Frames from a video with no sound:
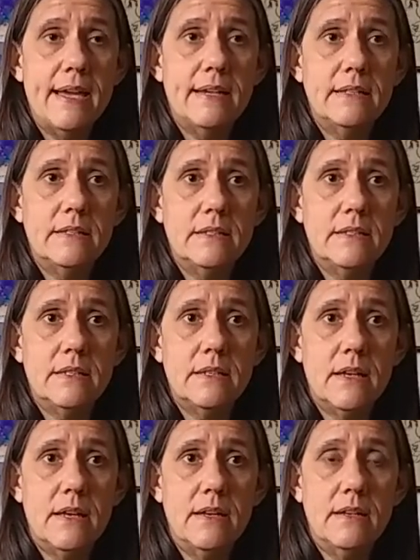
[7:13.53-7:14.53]

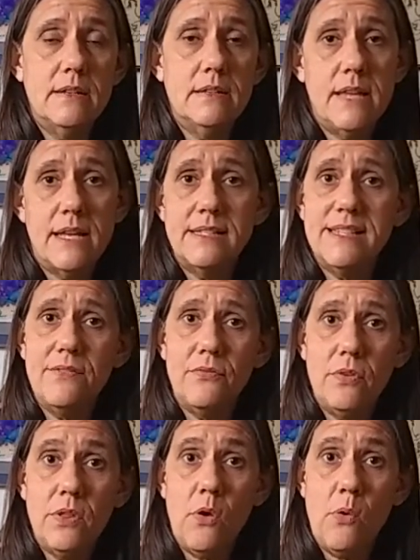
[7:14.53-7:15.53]
And
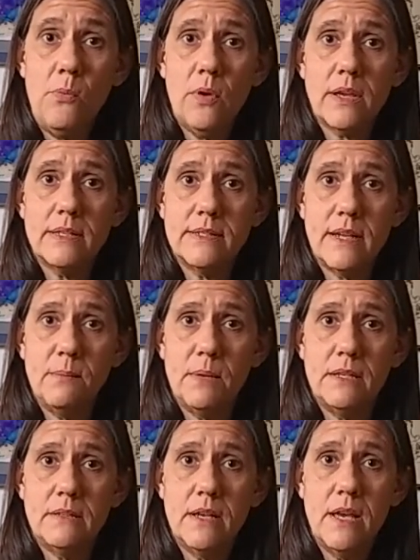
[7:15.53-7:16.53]
that's it for the homework
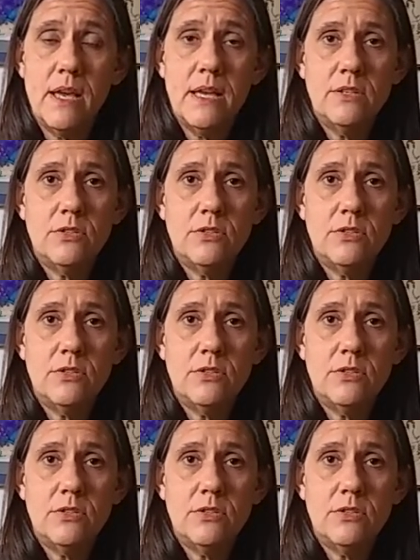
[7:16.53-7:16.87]
assignment.